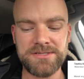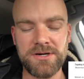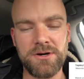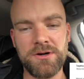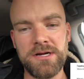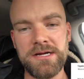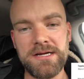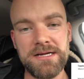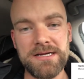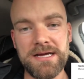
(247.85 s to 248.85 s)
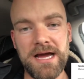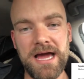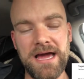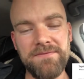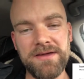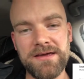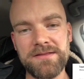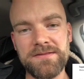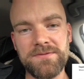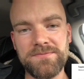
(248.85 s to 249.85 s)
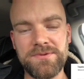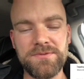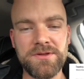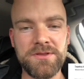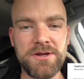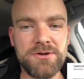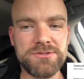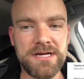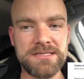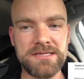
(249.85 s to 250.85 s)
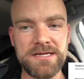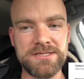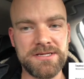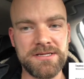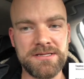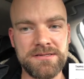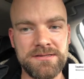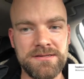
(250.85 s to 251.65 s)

So the literal translation,